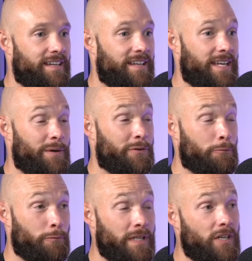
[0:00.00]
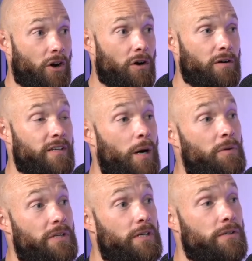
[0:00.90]
it was a really hard couple
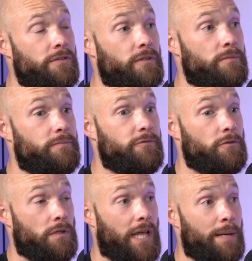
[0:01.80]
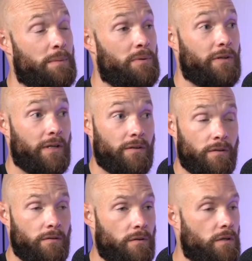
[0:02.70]
of years for a lot of people, and
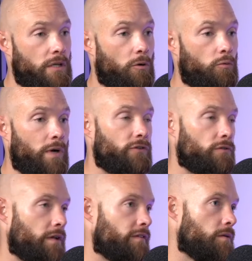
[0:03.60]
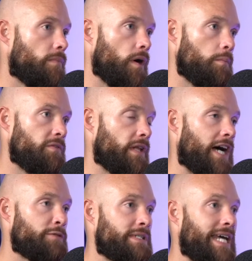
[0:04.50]
restaurants and pubs and the
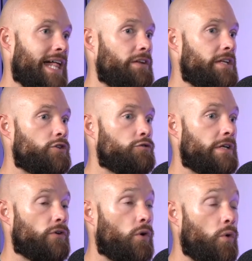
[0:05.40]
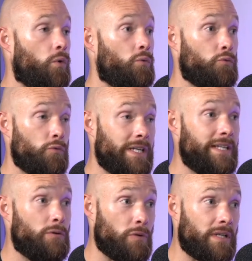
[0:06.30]
hospitality industry as a whole
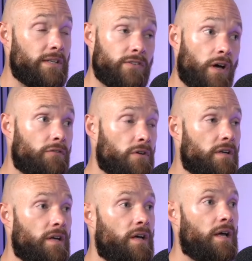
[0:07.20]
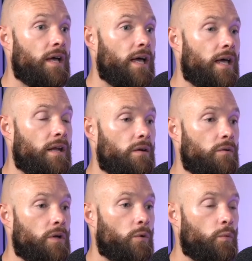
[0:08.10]
really, really suffered. And,
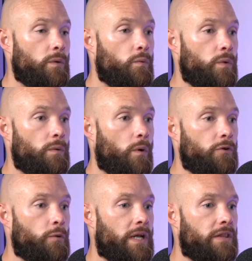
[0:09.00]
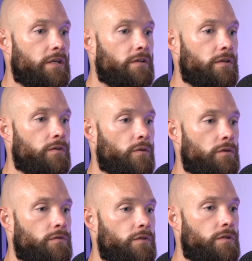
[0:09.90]
we won't do anything to sort
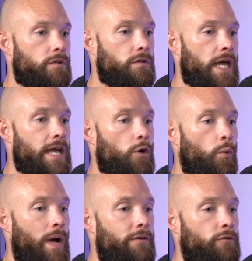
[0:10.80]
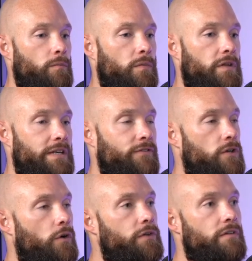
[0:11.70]
of take away from the
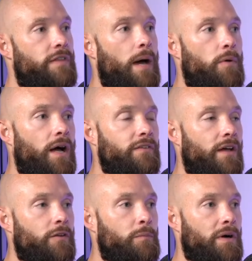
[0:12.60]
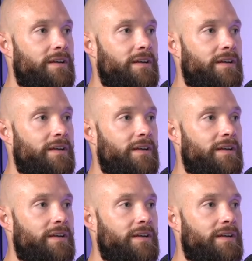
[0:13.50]
difficulty of that process. But